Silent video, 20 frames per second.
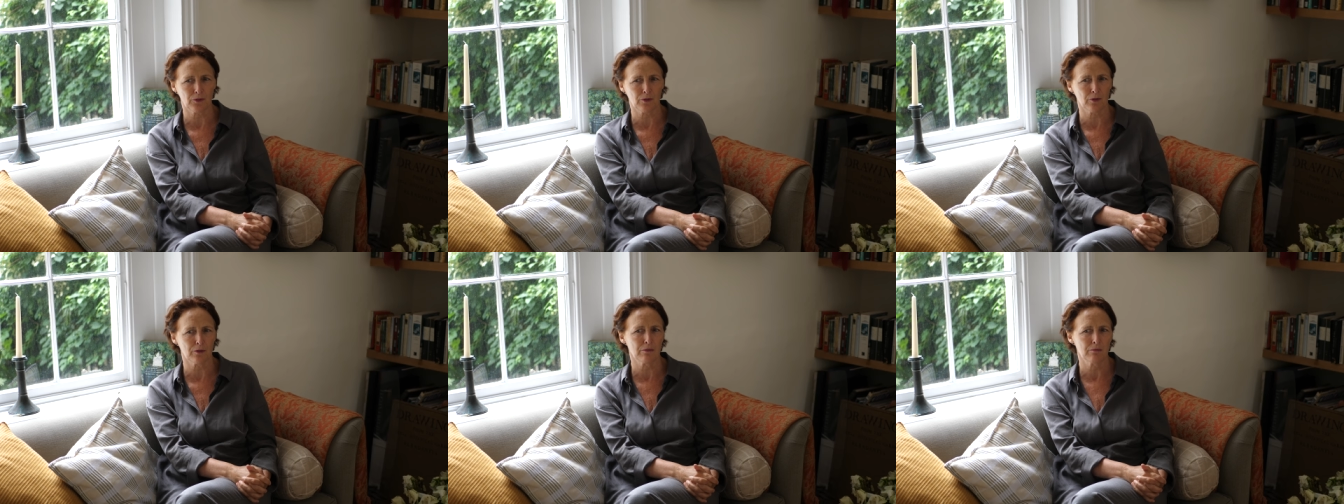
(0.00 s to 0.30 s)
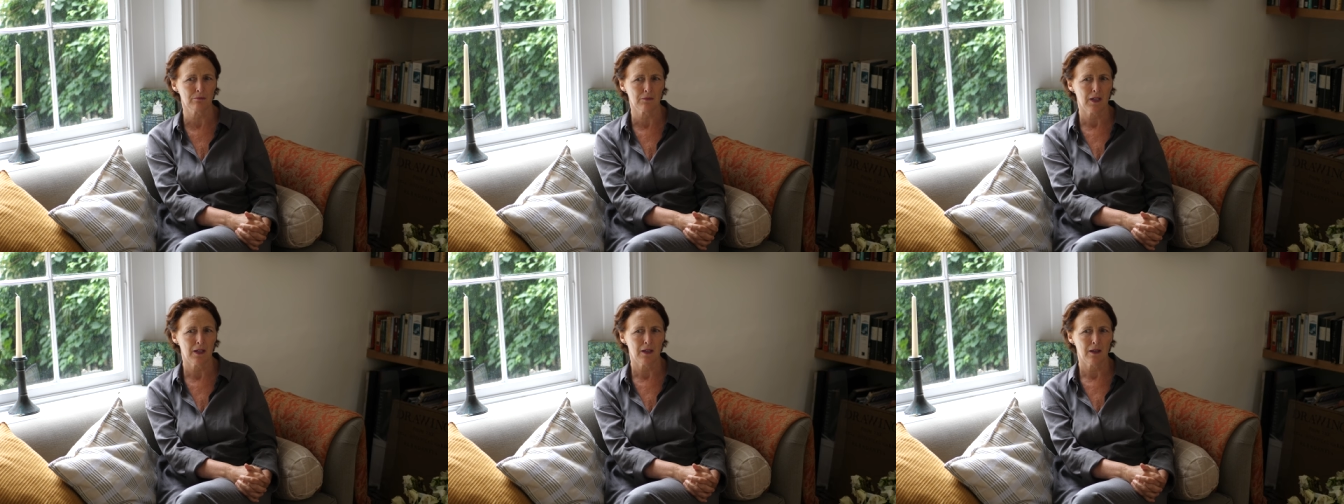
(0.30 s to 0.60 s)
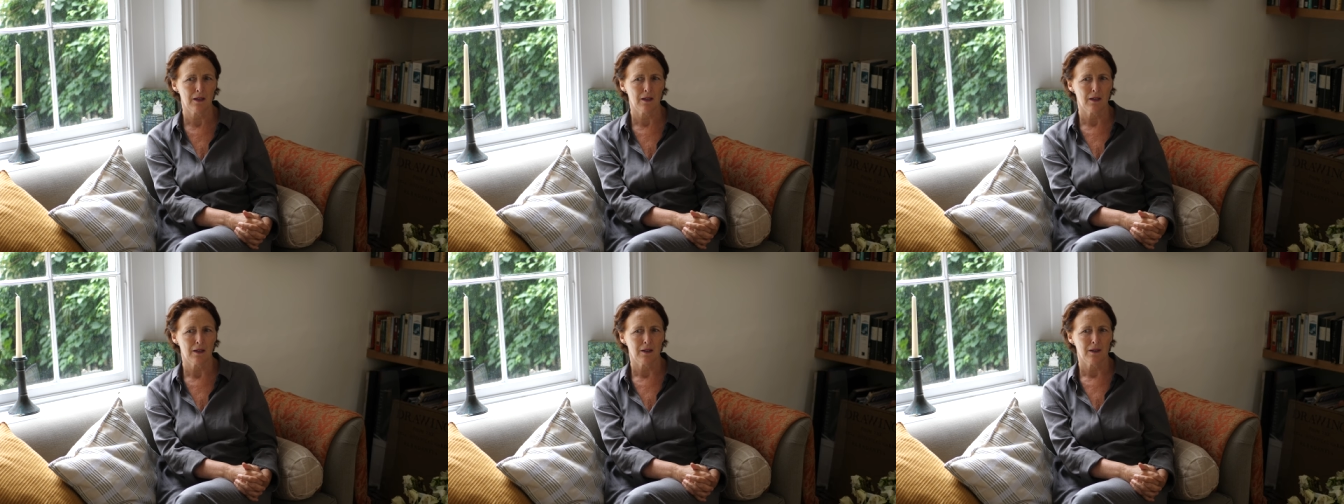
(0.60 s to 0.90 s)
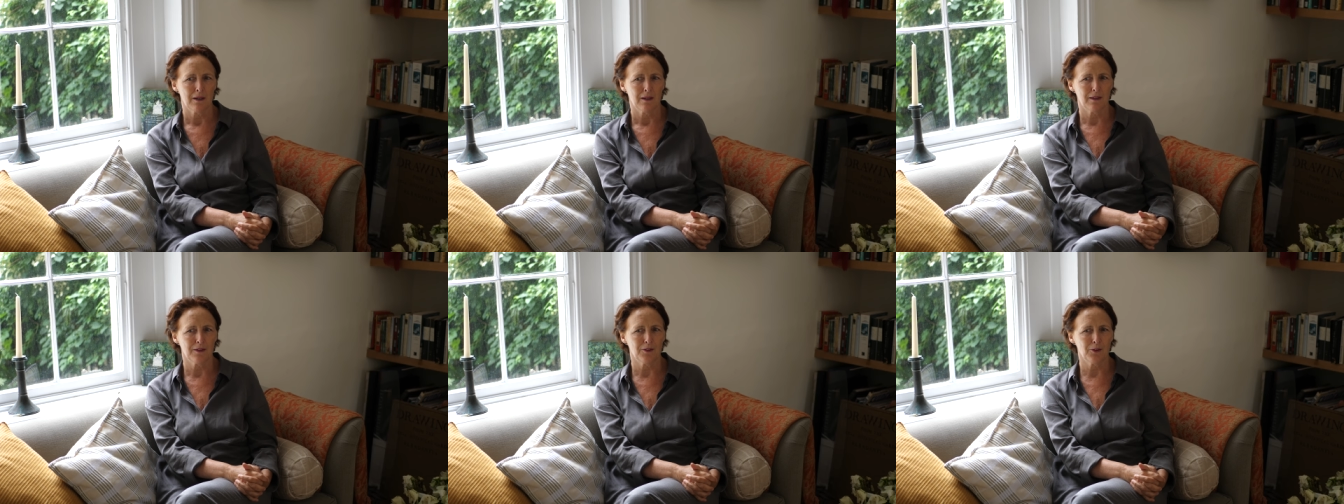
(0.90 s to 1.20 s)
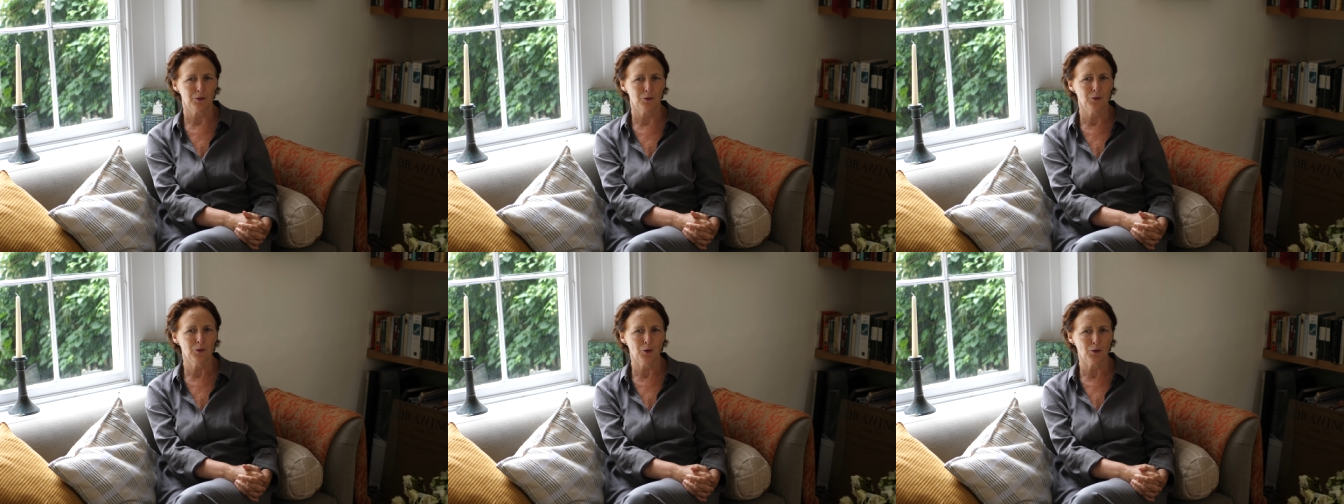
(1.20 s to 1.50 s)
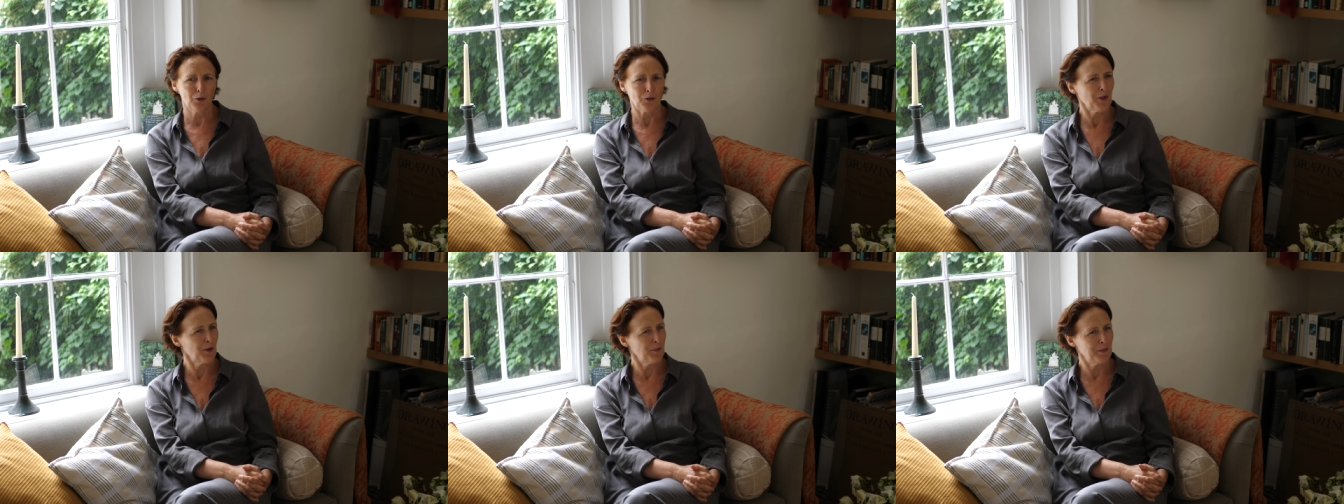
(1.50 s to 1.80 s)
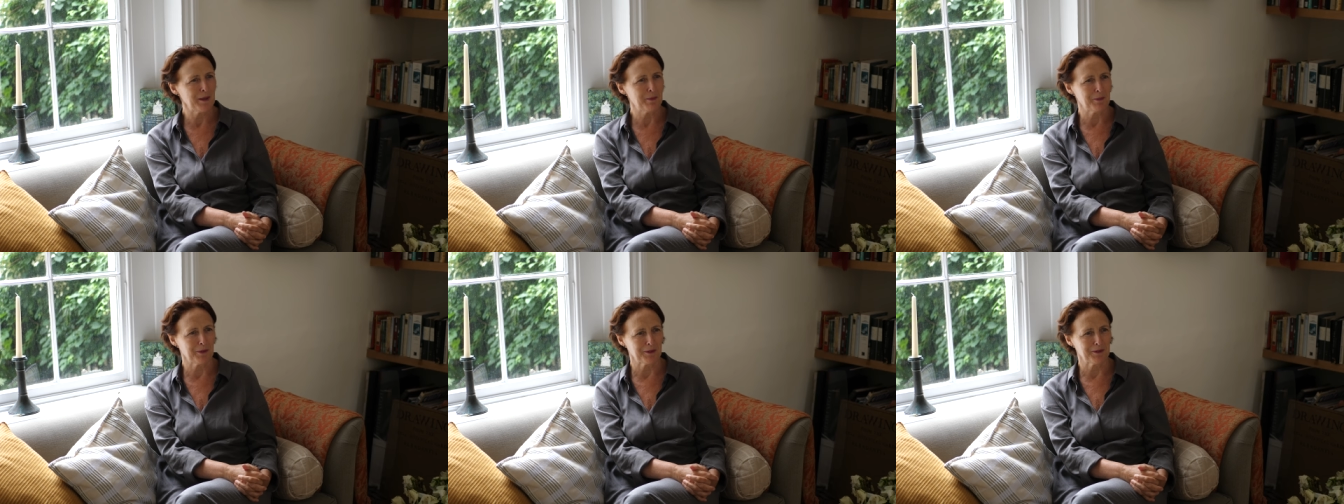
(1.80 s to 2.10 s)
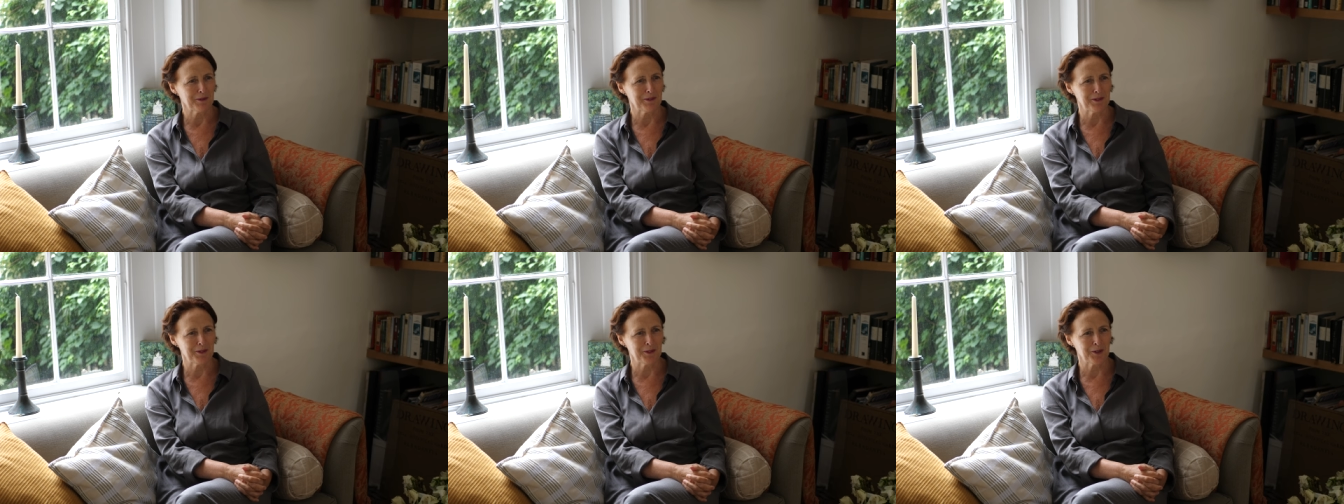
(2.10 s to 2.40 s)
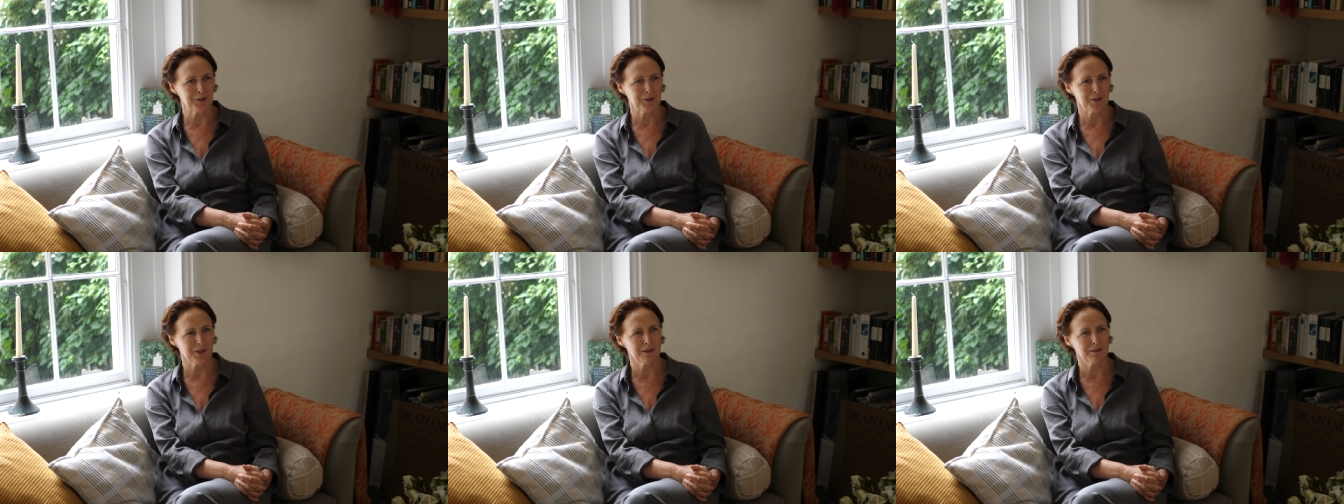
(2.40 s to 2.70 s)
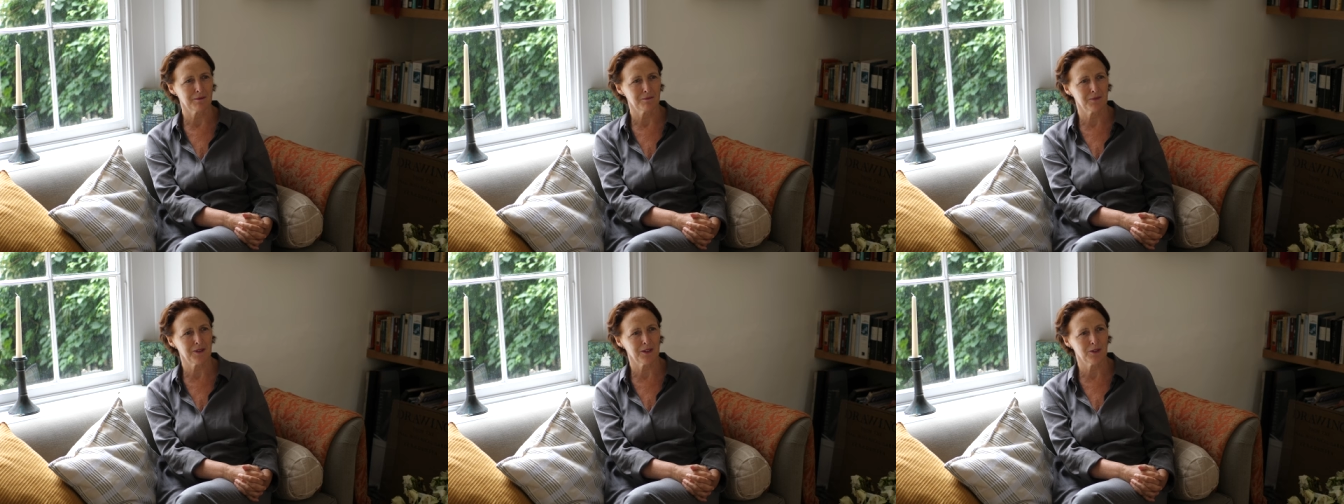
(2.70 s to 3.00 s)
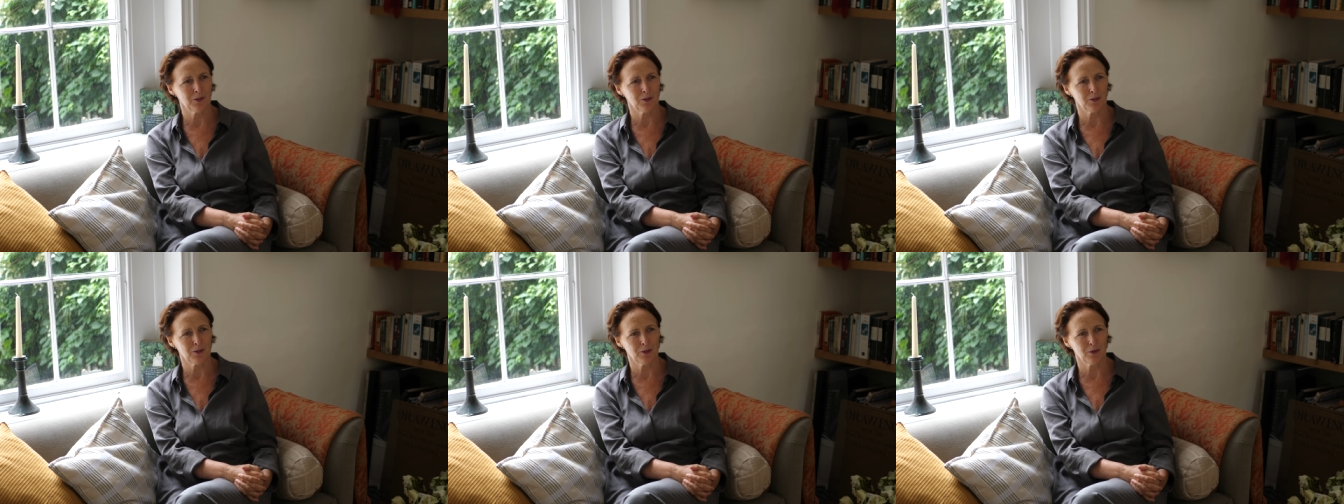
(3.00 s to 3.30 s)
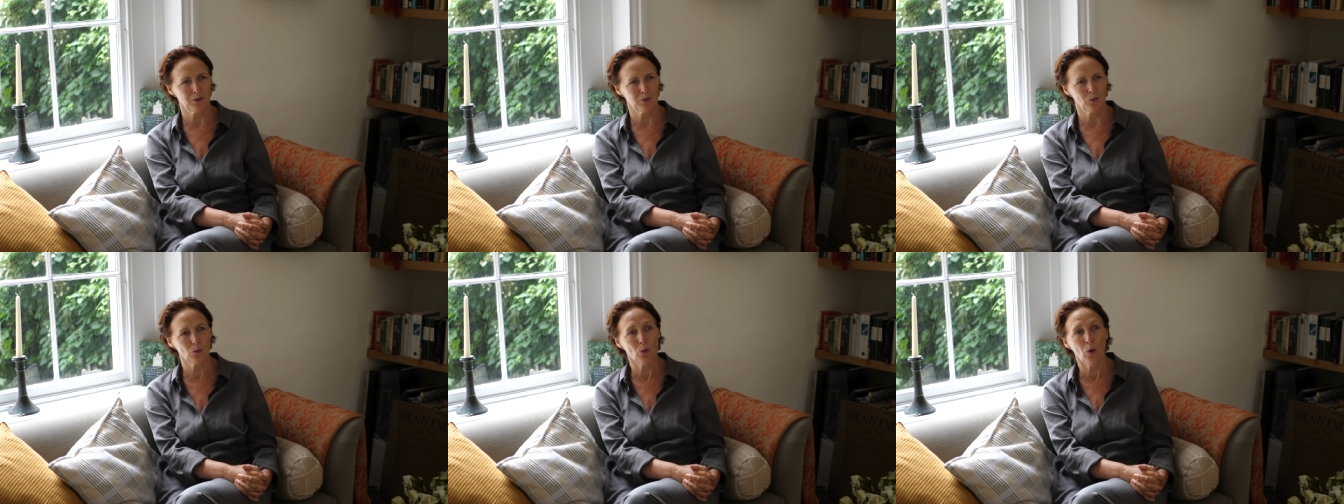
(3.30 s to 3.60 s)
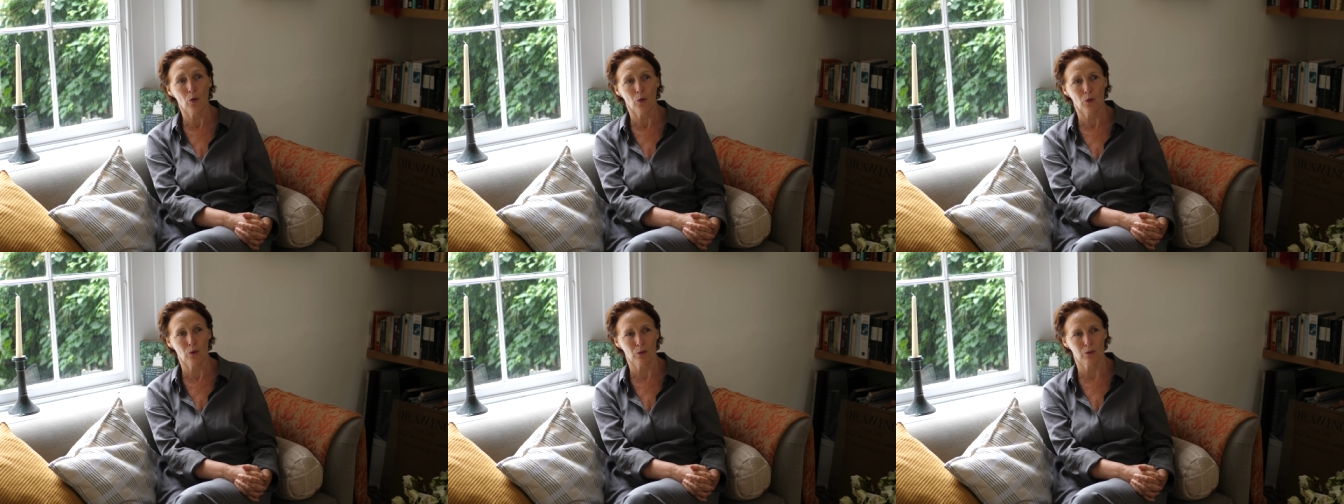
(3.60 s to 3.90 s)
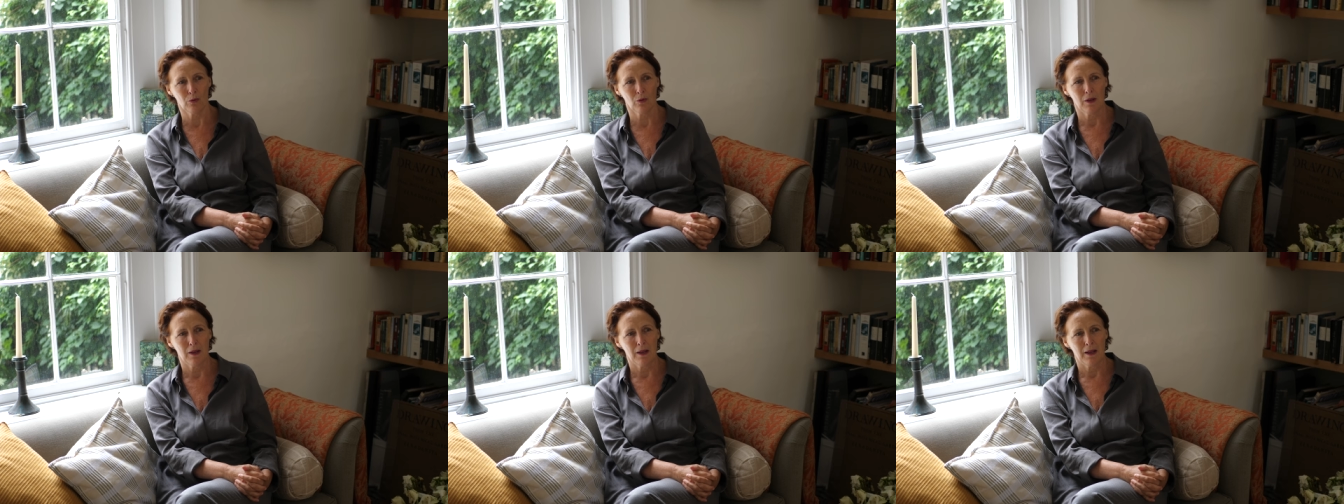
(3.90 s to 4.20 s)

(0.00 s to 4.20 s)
So you know that they're people, they're not a wall.